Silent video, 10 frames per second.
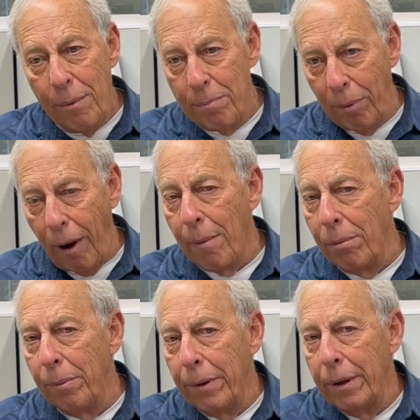would
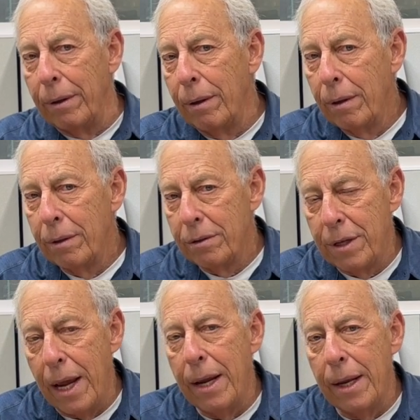probably
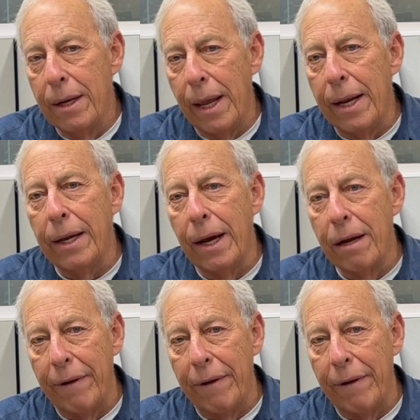stay in any kind